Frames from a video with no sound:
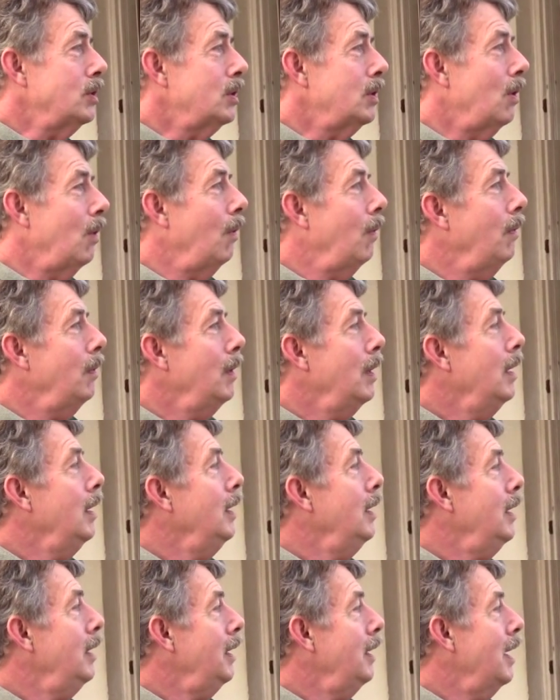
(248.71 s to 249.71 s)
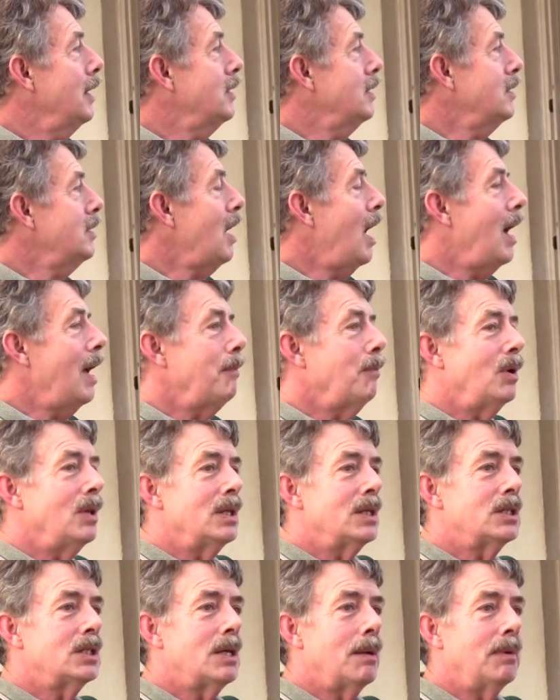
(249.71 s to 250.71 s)
So at the time when
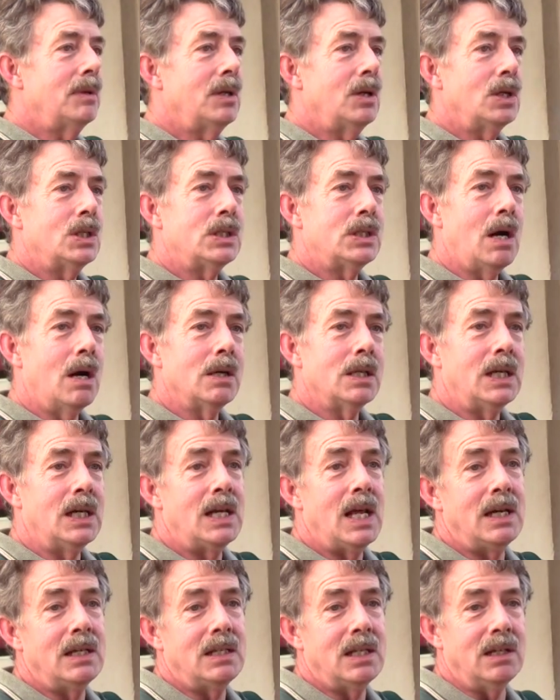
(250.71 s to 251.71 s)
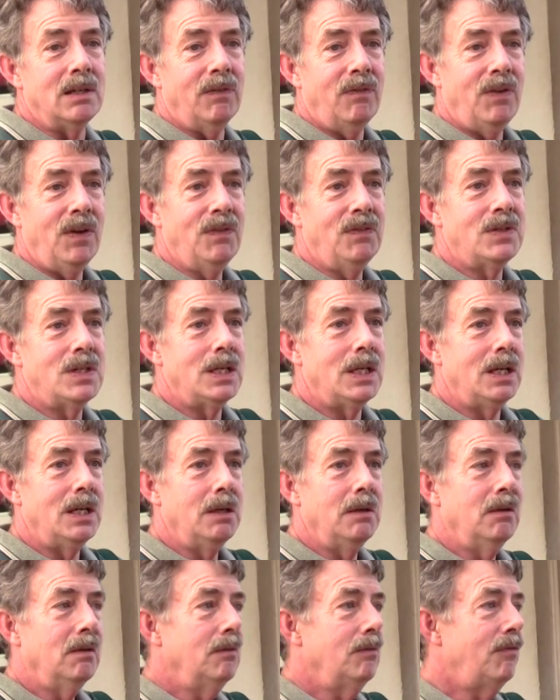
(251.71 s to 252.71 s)
the cemetery started in 1850,
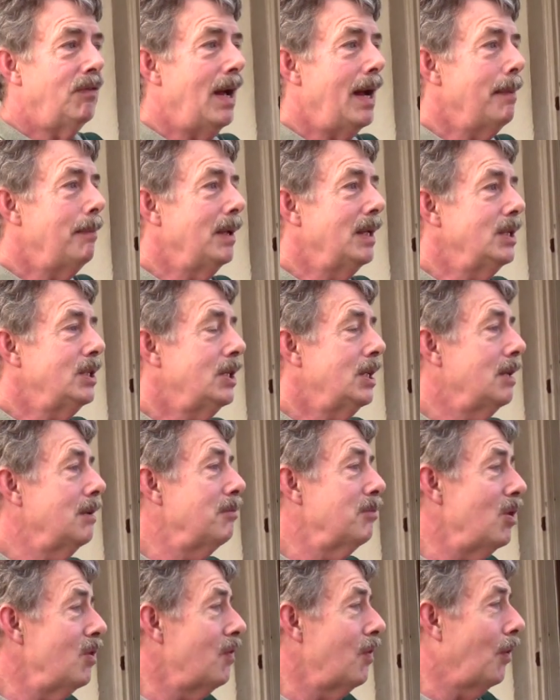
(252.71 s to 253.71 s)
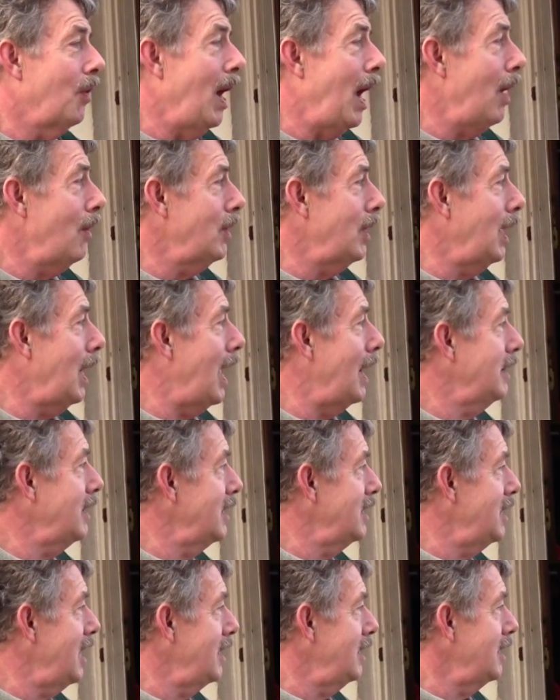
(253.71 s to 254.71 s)
families didn't move around a lot,
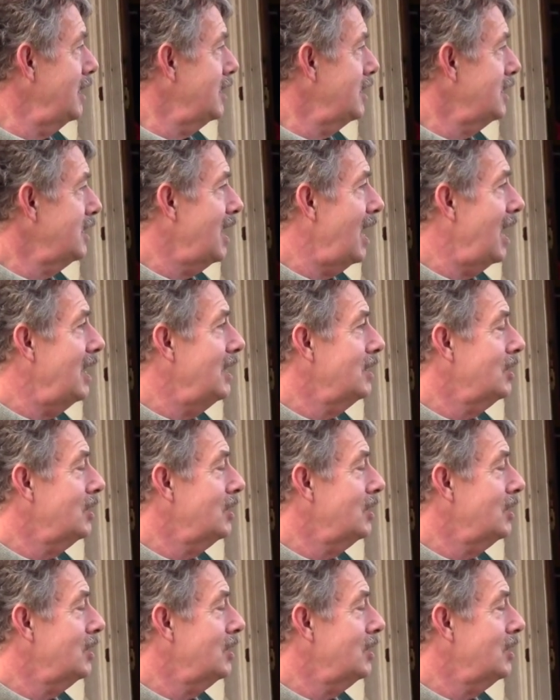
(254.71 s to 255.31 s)
they tended to stay.